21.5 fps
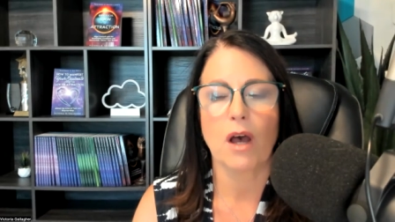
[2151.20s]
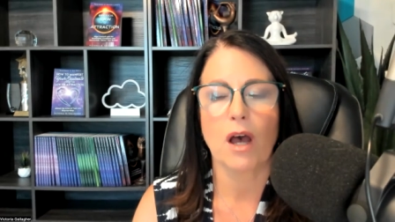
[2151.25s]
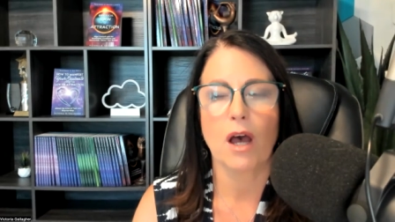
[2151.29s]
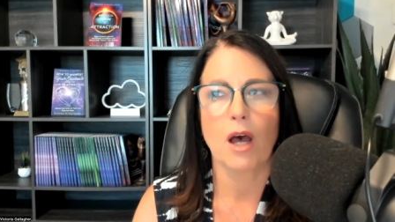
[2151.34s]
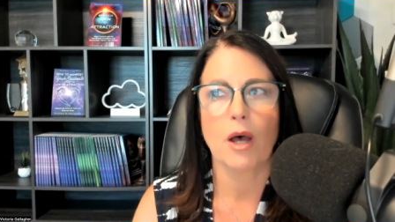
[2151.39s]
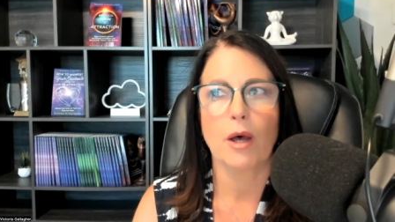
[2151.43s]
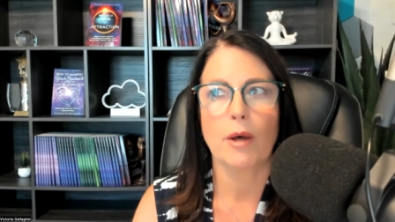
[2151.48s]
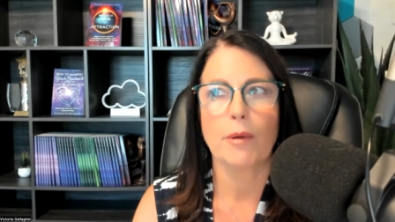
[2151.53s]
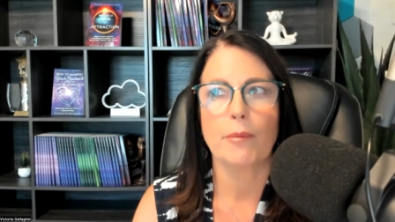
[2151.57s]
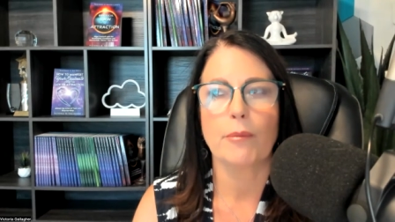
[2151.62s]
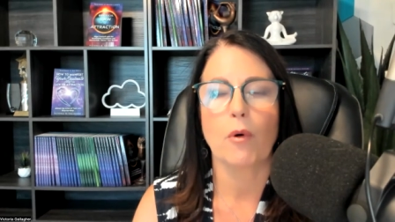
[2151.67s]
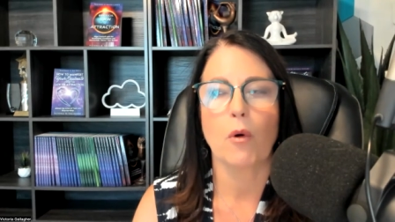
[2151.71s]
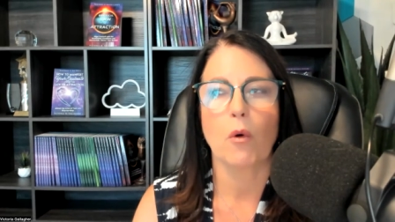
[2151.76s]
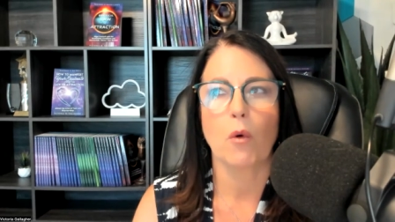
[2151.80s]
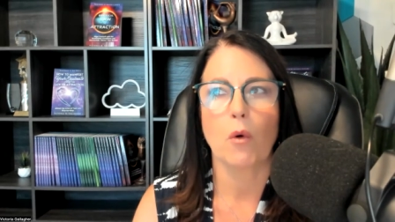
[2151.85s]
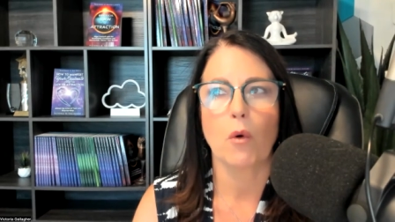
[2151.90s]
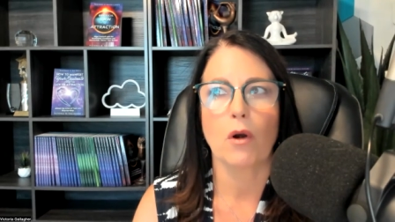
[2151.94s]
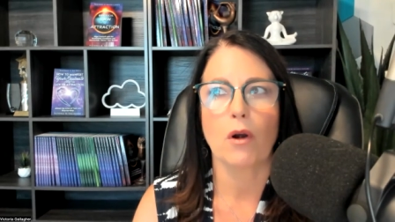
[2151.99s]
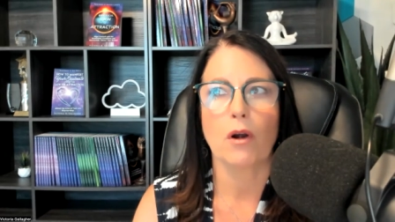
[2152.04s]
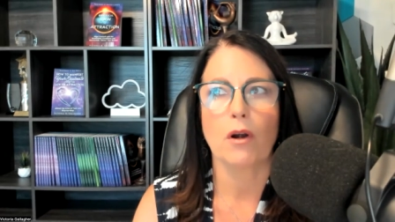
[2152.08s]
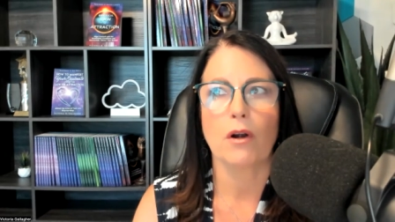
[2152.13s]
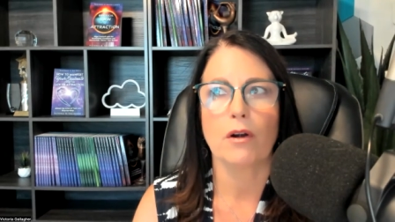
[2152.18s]
um,
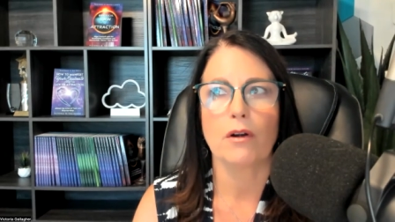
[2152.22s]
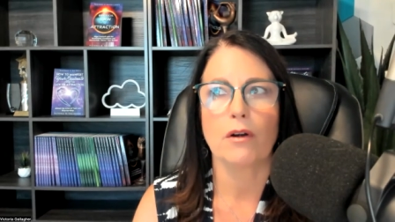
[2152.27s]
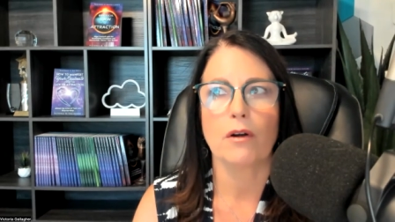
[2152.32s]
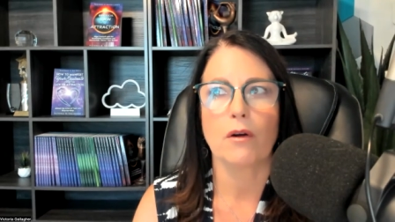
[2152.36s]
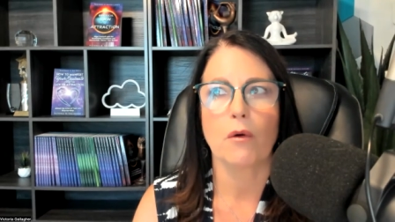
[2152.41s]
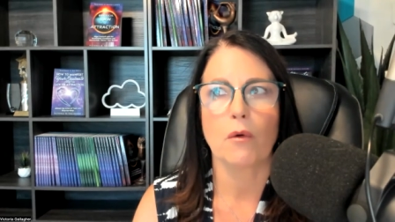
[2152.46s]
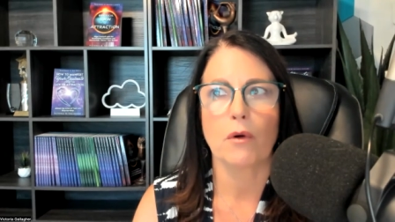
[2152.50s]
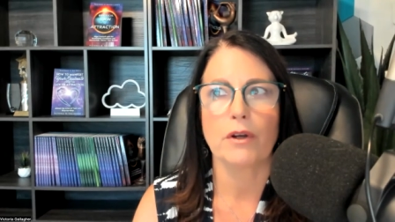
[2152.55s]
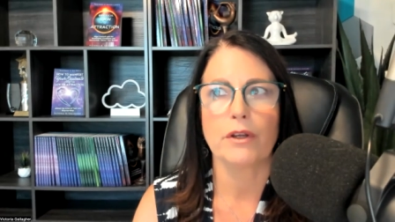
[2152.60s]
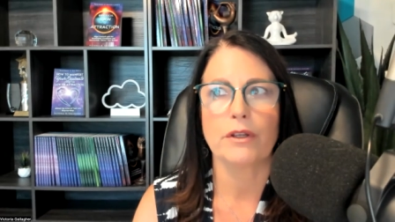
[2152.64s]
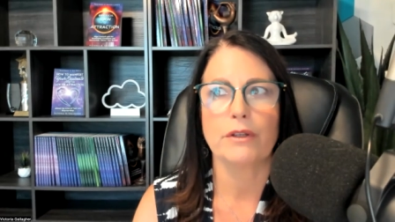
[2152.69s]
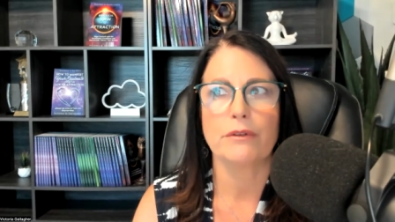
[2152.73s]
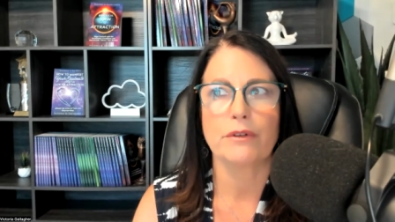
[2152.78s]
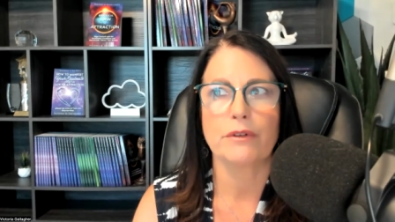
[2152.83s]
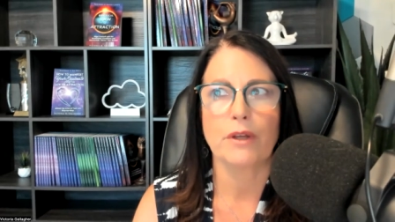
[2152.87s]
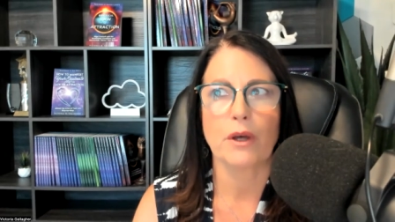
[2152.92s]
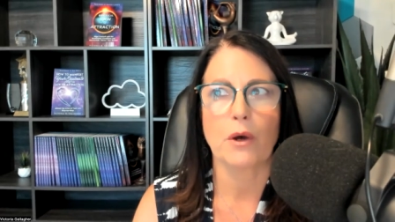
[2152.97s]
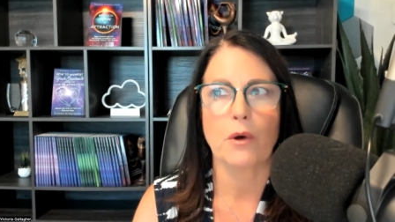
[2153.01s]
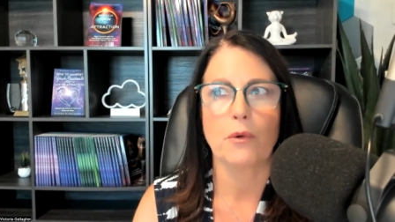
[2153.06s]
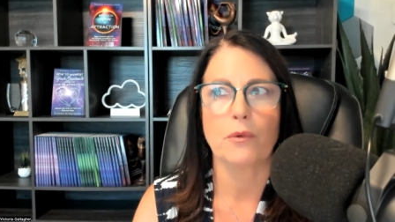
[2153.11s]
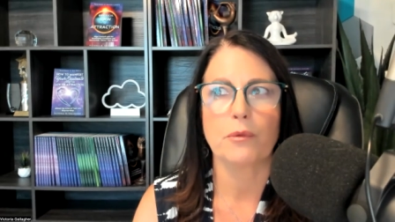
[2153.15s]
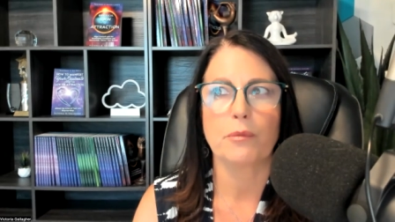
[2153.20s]
or or you
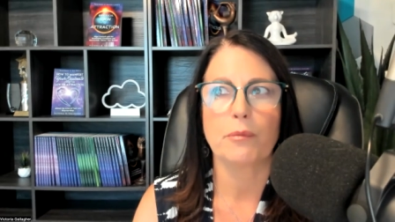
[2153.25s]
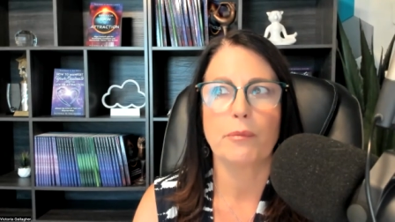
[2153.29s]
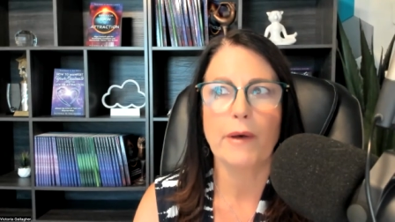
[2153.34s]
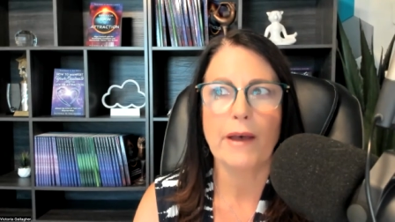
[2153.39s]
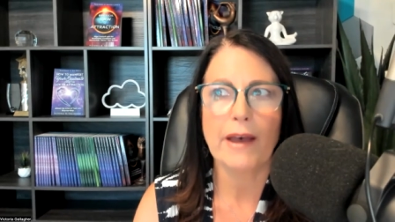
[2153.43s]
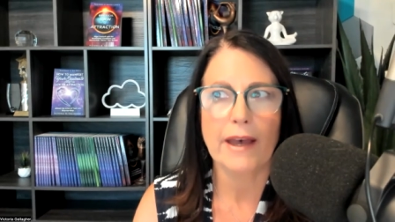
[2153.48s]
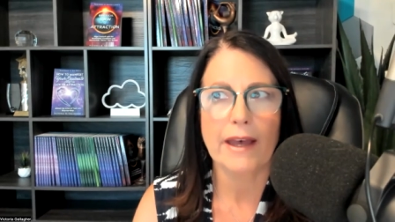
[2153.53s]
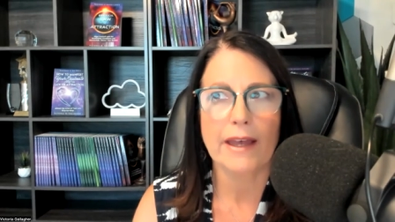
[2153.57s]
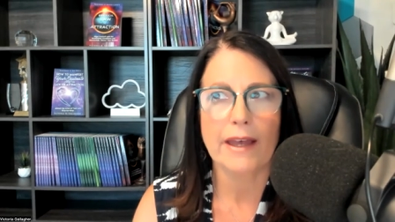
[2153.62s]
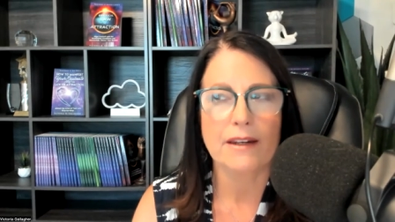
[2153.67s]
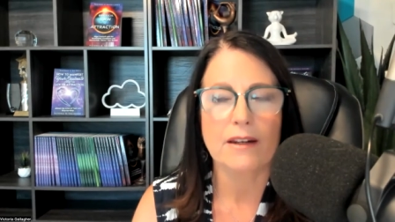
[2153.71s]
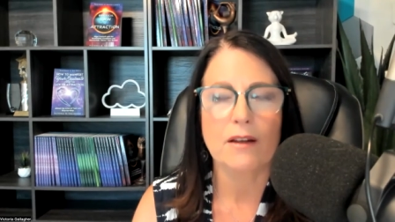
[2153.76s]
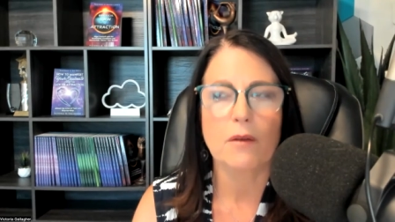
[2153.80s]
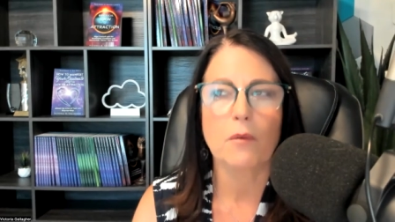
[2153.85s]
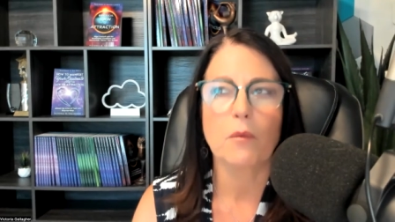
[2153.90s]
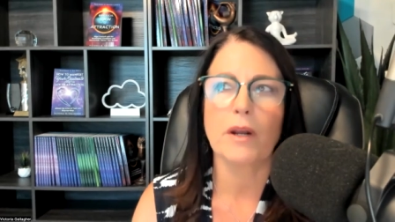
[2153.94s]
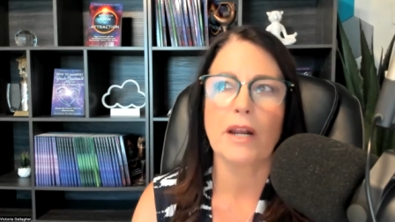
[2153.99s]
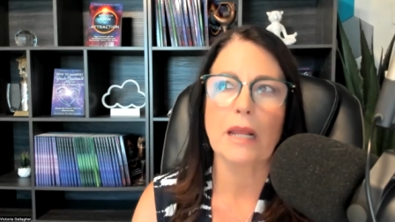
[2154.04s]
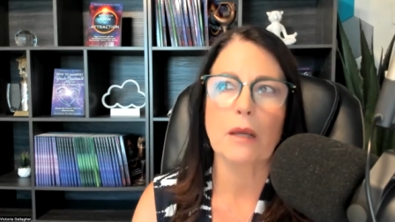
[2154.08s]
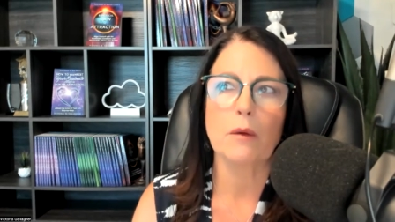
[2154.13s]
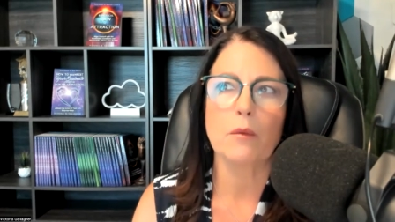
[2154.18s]
don't but what hmm.